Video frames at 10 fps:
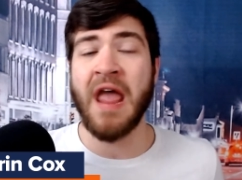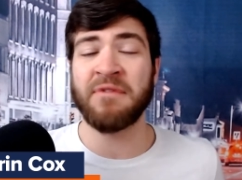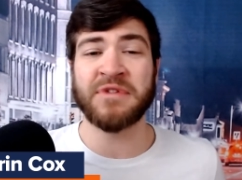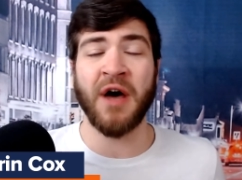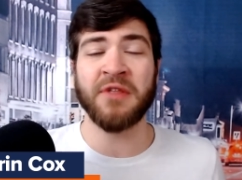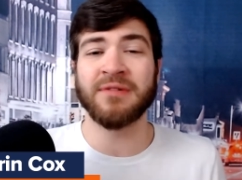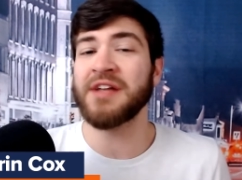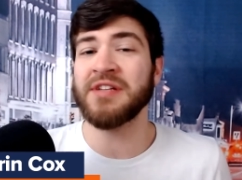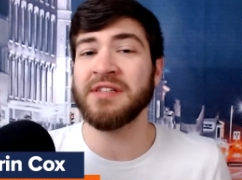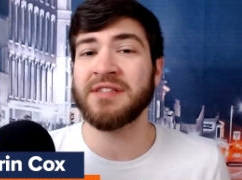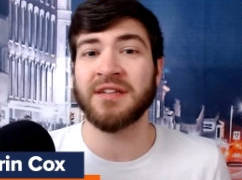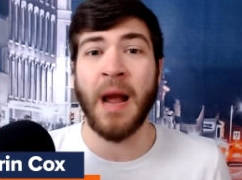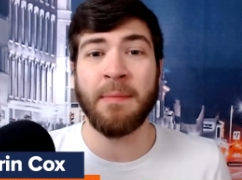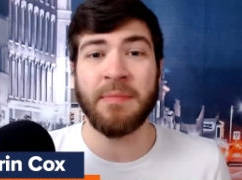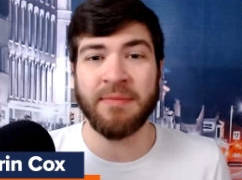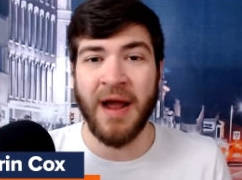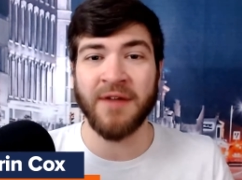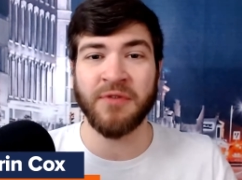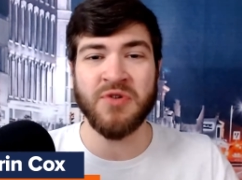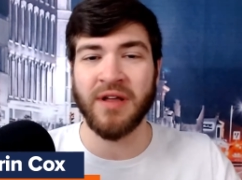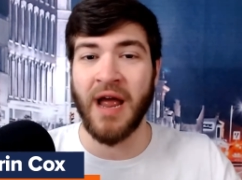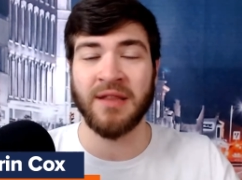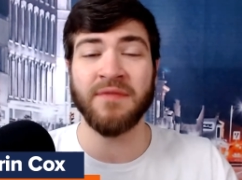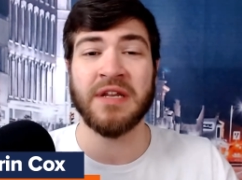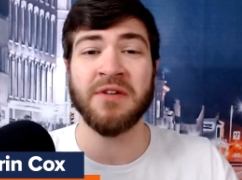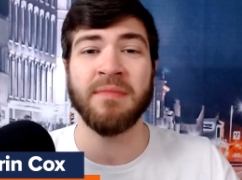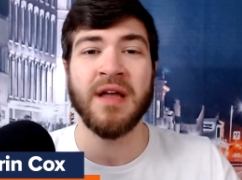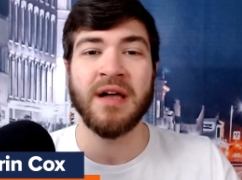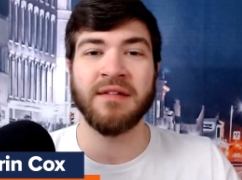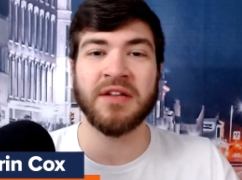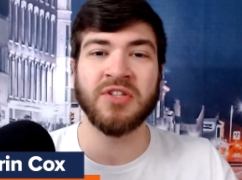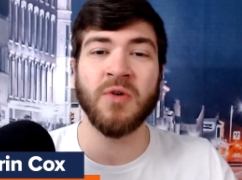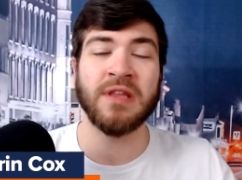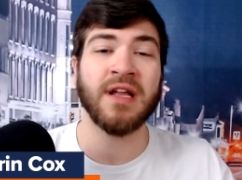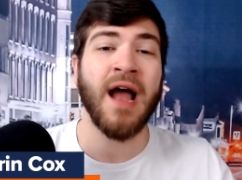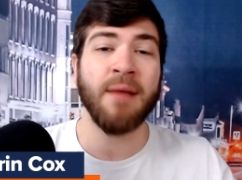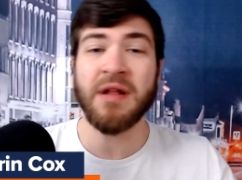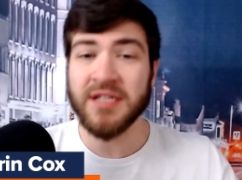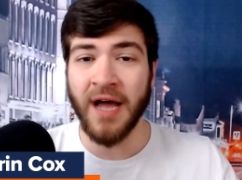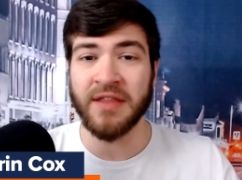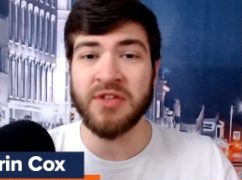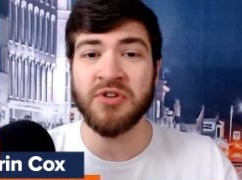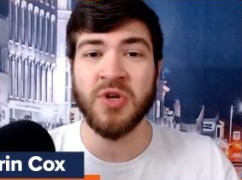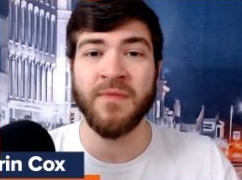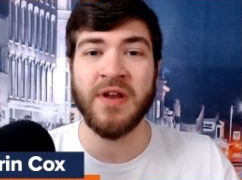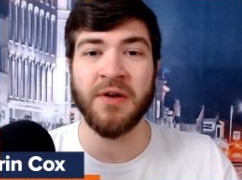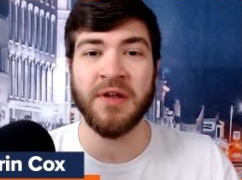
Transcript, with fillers: If there's other lessons that come to mind for you, I'd love to hear them. Let us know in the comments on the YouTube video